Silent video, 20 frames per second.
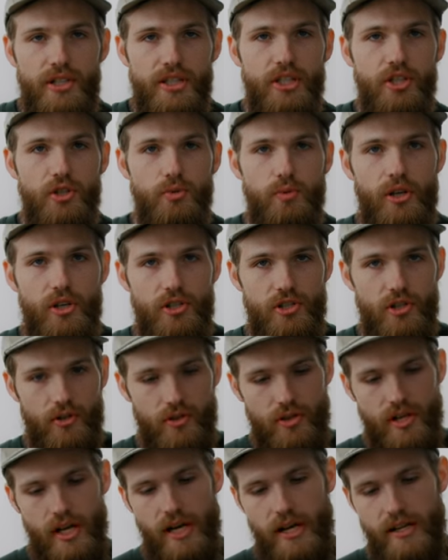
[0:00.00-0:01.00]
I did just want to show
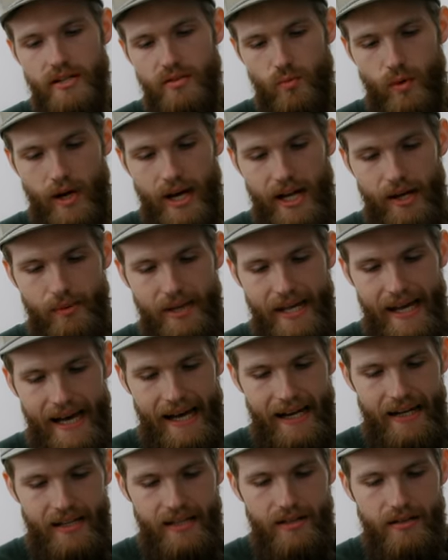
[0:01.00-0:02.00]
you guys why we
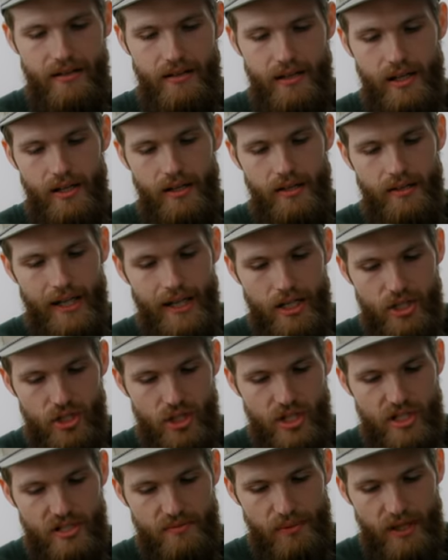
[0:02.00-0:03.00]
added that
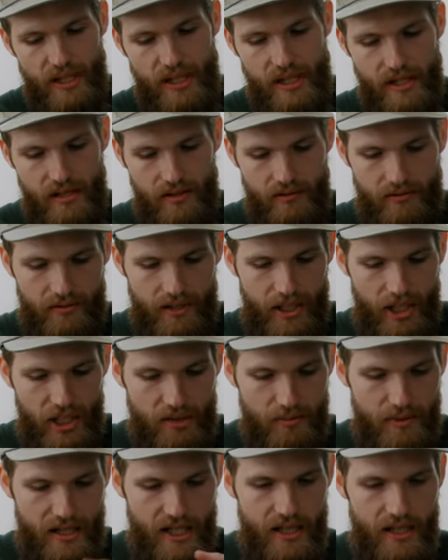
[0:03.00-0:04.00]
cheese plate there at
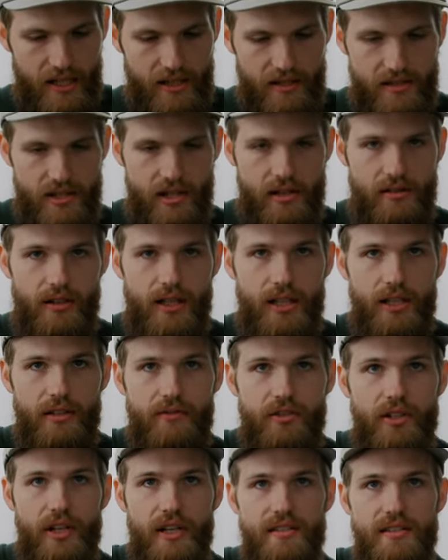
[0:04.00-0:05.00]
the beginning. So I don't know if
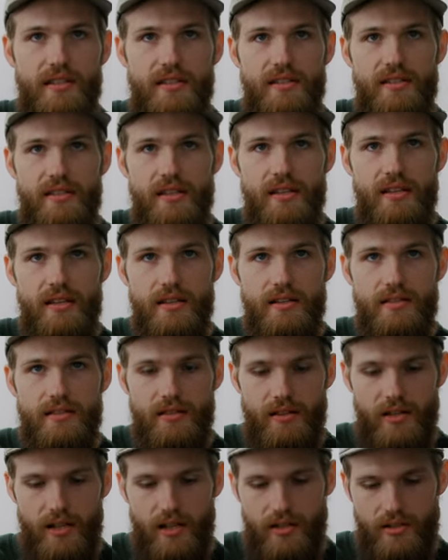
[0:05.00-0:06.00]
you guys can see this
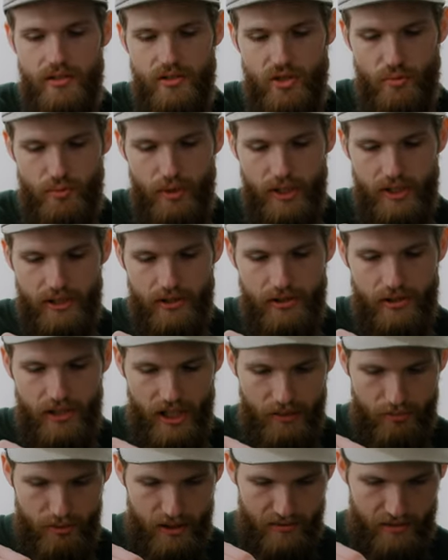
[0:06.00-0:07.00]
super clearly.
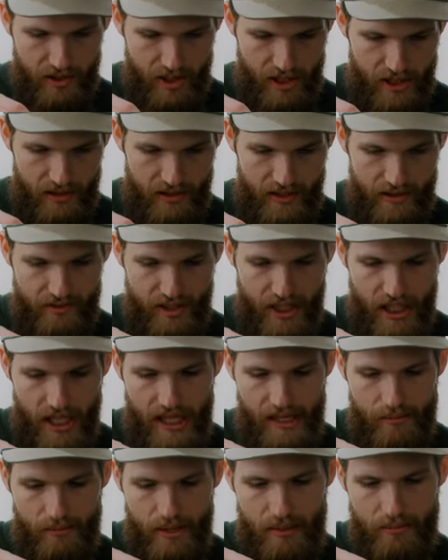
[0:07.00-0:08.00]
I'll put a video if
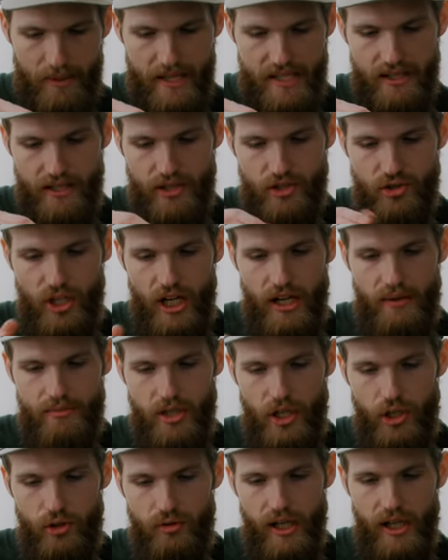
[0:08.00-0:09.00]
not, but it basically drops
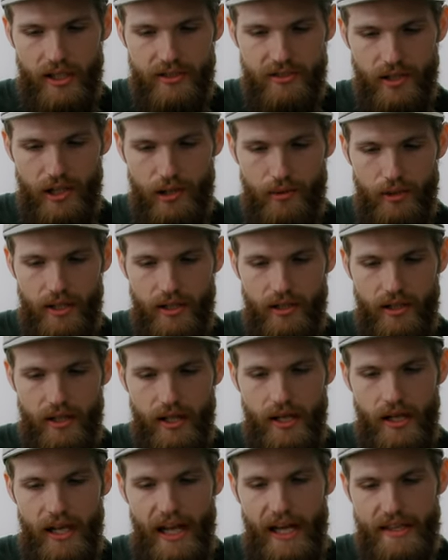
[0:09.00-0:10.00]
our rods lower.
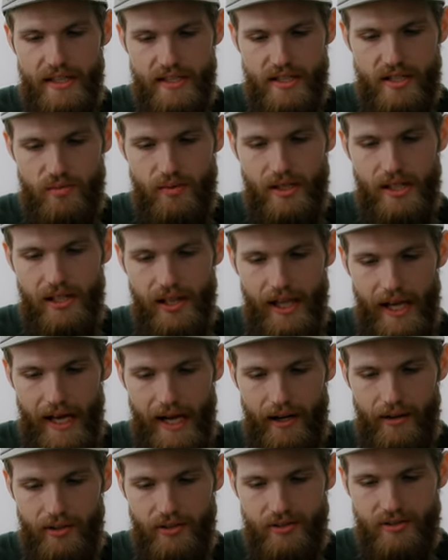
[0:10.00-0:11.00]
And this is what
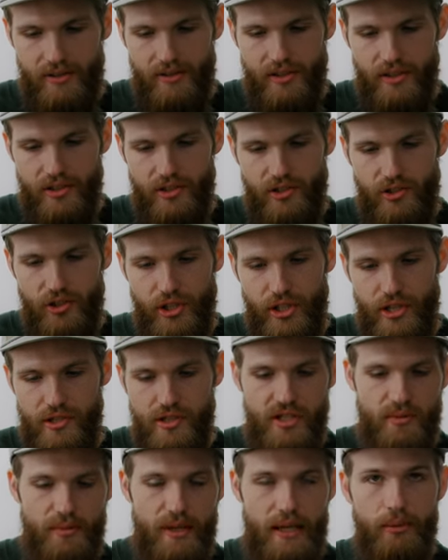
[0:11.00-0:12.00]
allows the screen
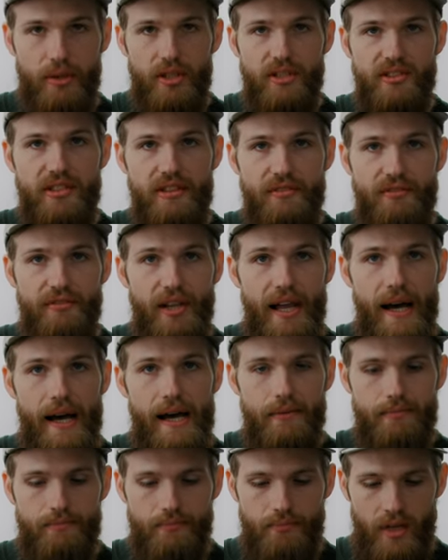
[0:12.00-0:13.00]
to be able to sit
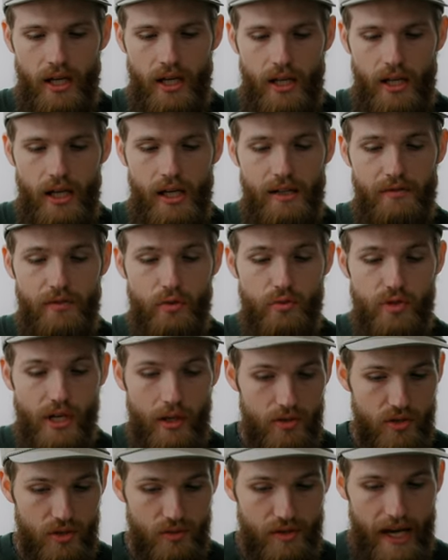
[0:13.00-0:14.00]
flat. If you
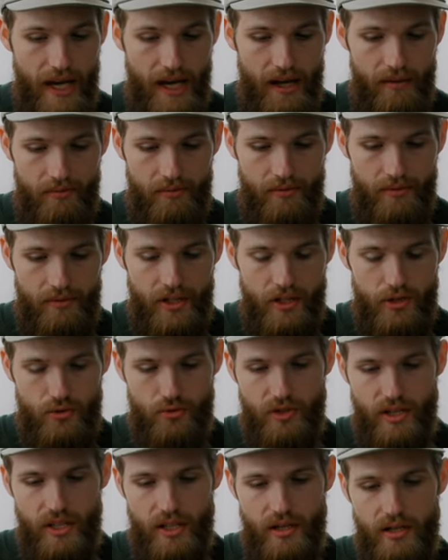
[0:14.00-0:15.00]
don't do that, this
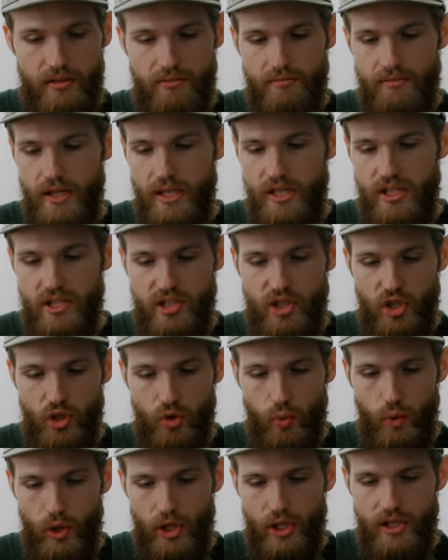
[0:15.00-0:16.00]
rig
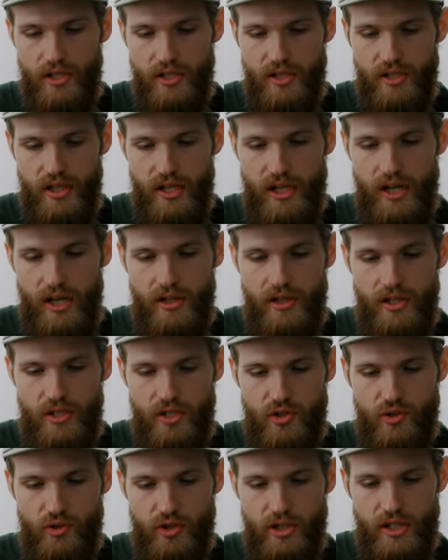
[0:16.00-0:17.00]
still works. The
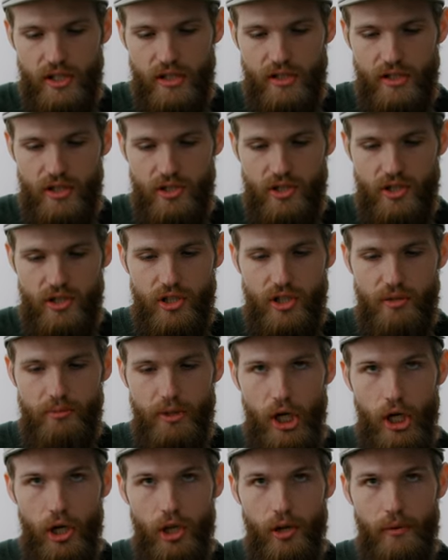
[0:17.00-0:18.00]
screen is just going to
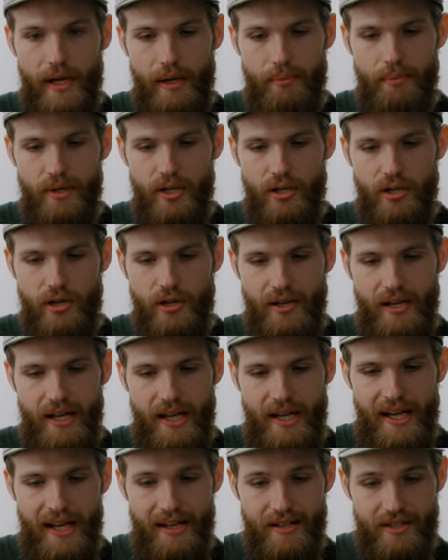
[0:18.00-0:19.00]
be all the way up here
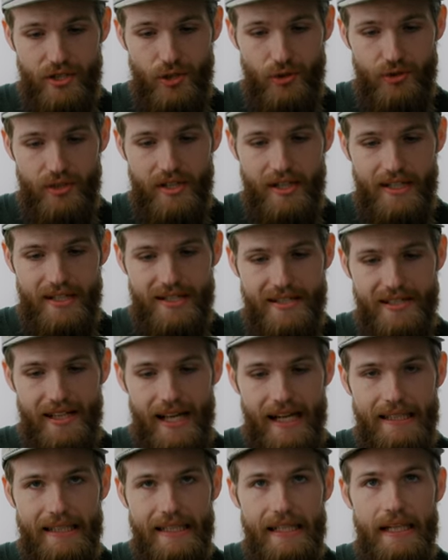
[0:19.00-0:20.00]
and tilted
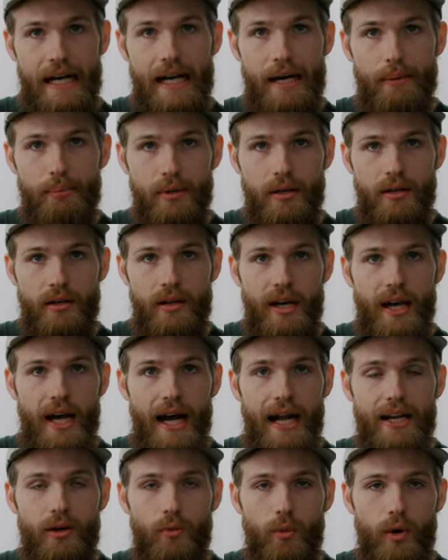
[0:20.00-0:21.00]
slightly up.
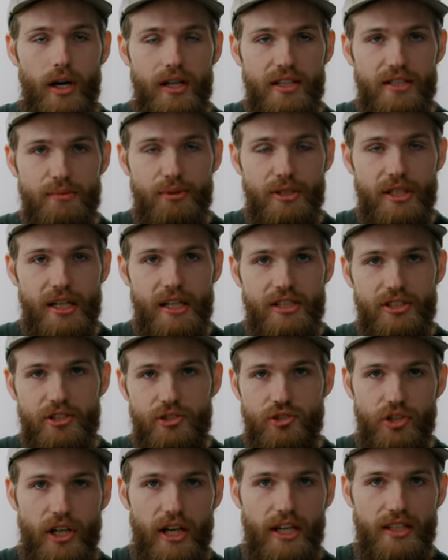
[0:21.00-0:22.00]
I didn't want to put any
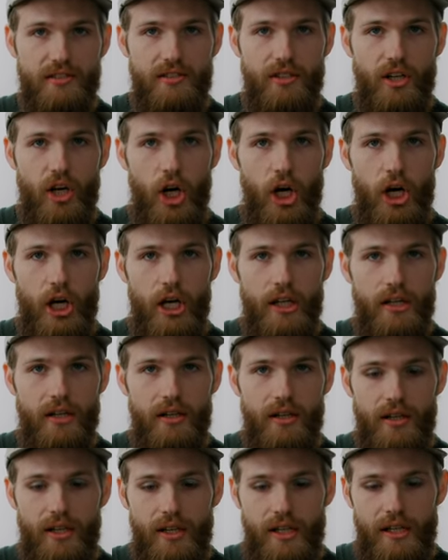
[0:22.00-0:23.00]
stress
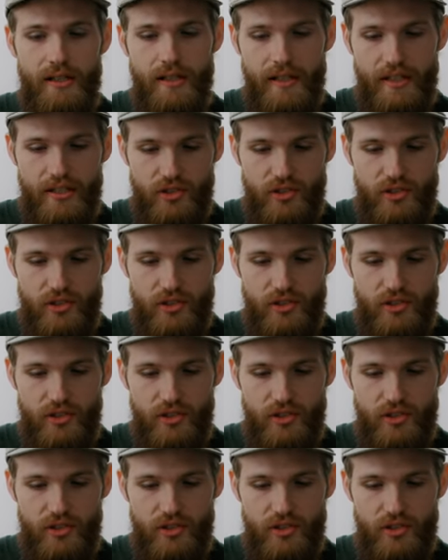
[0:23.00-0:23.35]
on the